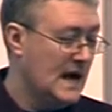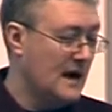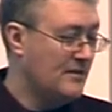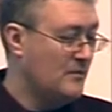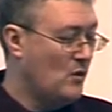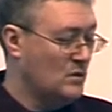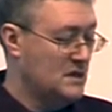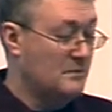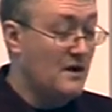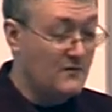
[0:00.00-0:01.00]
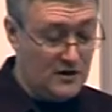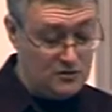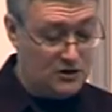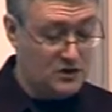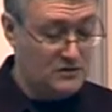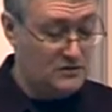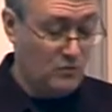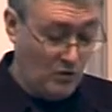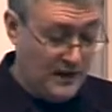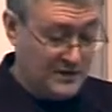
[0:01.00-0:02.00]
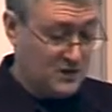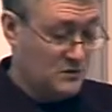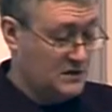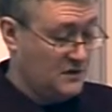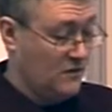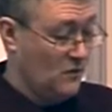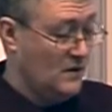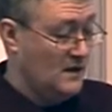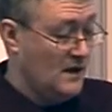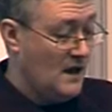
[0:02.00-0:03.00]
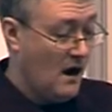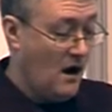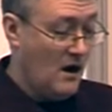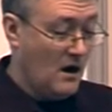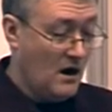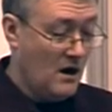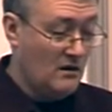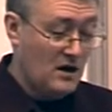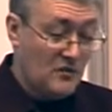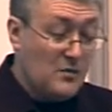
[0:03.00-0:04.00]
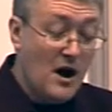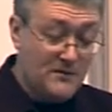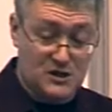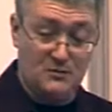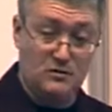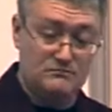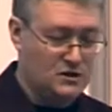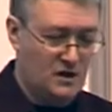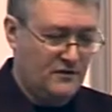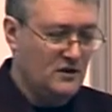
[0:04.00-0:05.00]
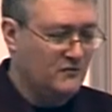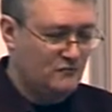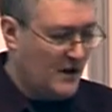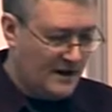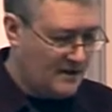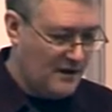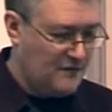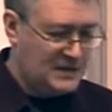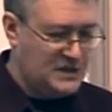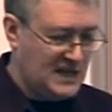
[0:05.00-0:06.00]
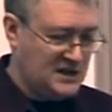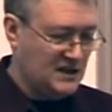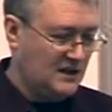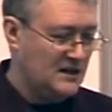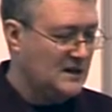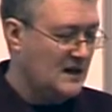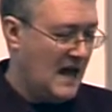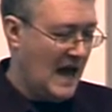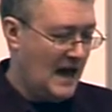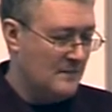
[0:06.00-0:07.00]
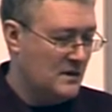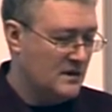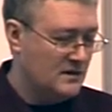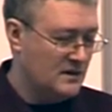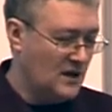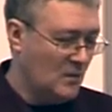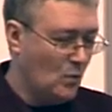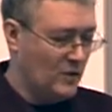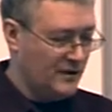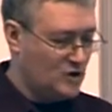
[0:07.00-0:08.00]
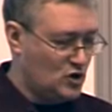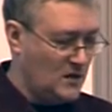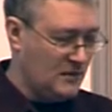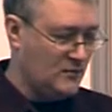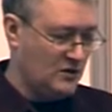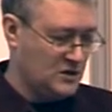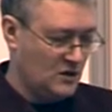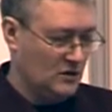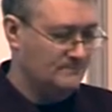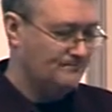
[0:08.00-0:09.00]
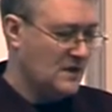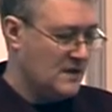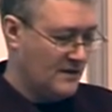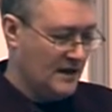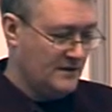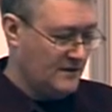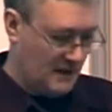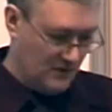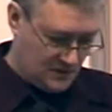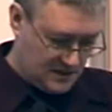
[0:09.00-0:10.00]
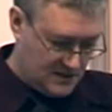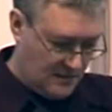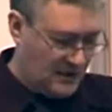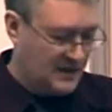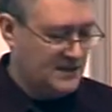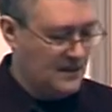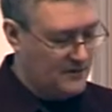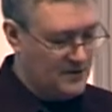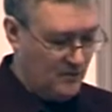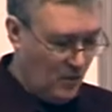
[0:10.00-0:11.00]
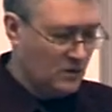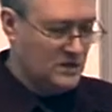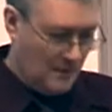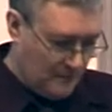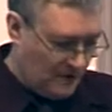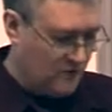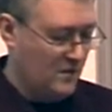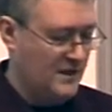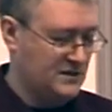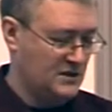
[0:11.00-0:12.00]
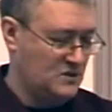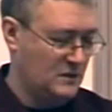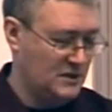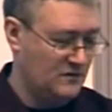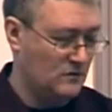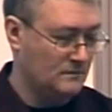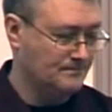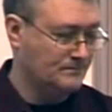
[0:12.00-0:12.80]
And the ports above 1024 are kind of purposable. So if you've written a fantastic audio streaming protocol, then you'll typically stick the port above 1024.